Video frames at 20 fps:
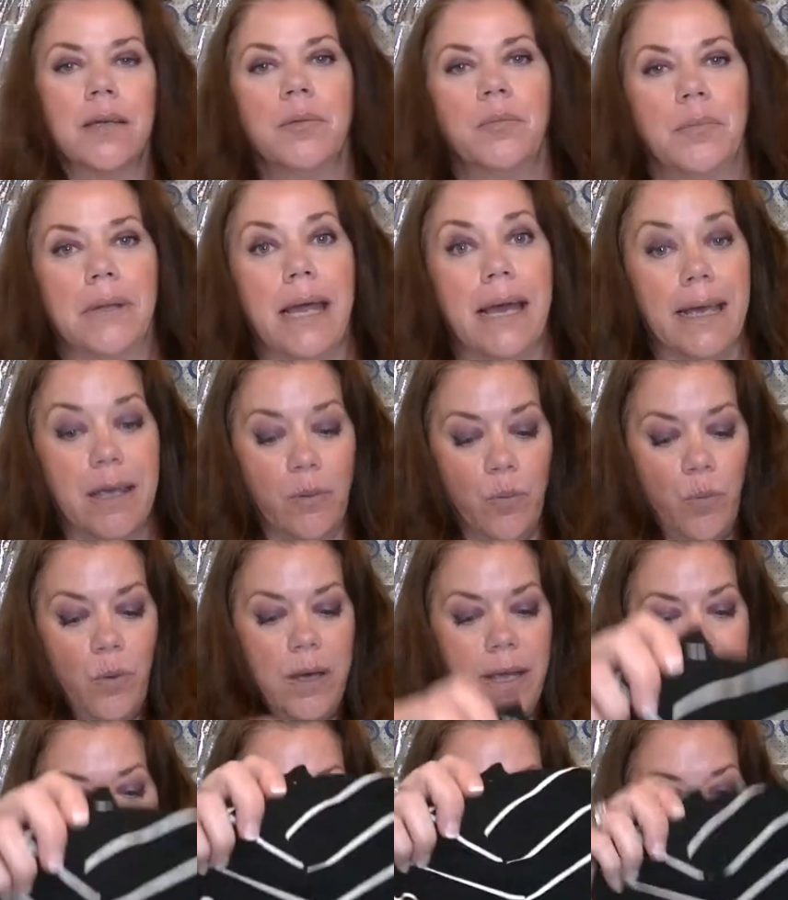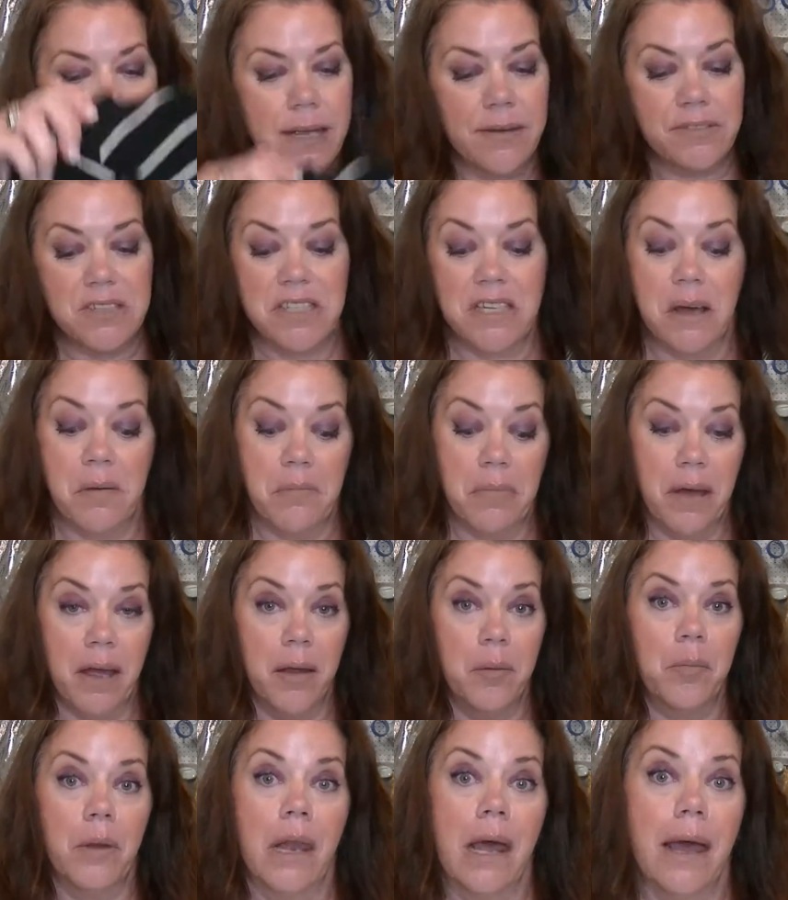Black and white. I have to stop
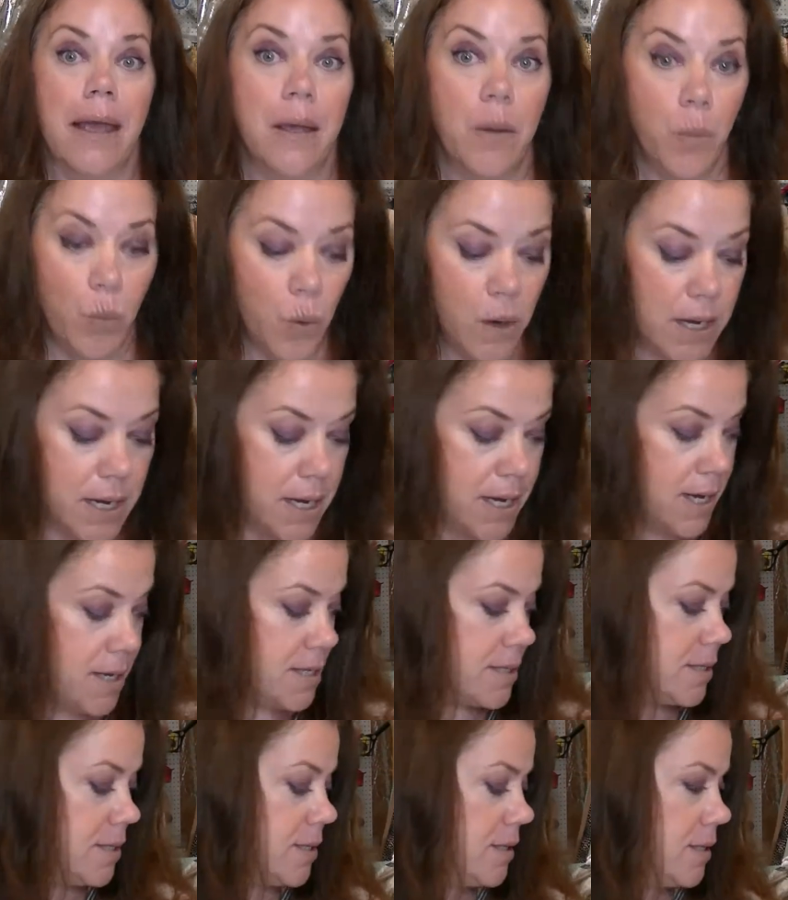buying black and white.